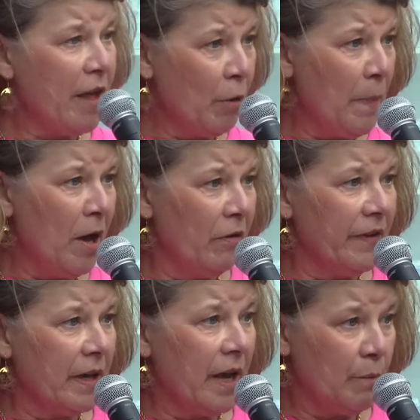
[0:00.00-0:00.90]
their
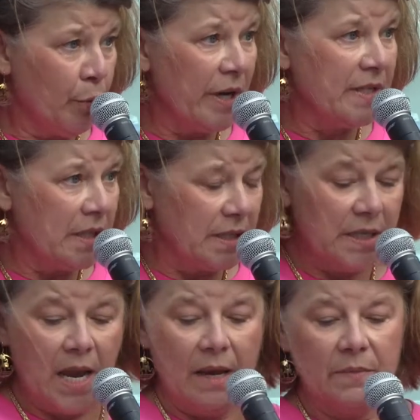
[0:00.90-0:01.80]
pelvic and breast
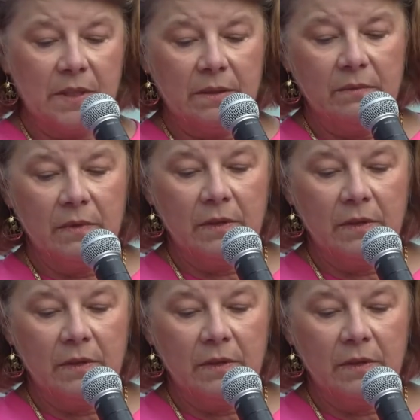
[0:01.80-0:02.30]
exams?